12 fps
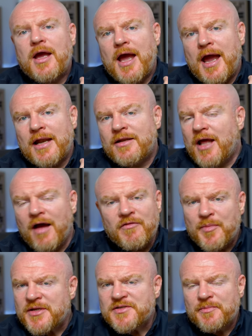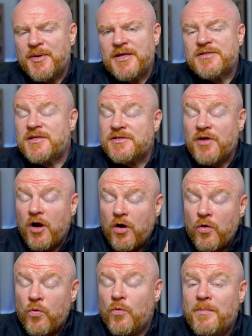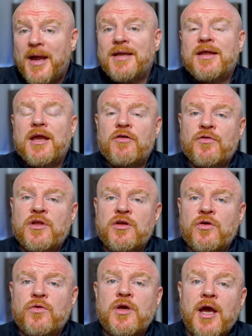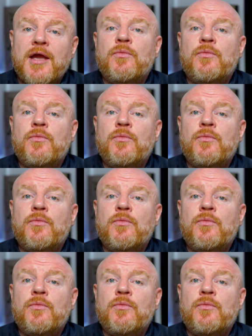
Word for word: and other bits and pieces are all made here in the UK,